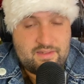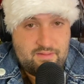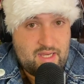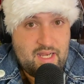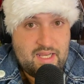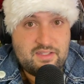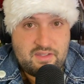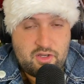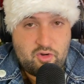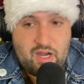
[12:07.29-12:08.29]
it
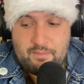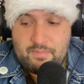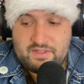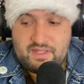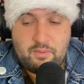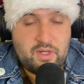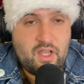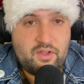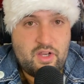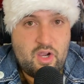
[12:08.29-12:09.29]
is the Krampus
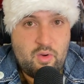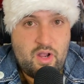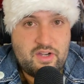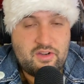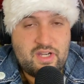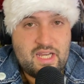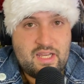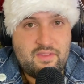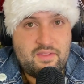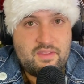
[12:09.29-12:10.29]
that we all know
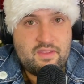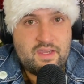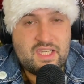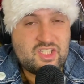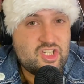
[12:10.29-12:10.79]
underneath.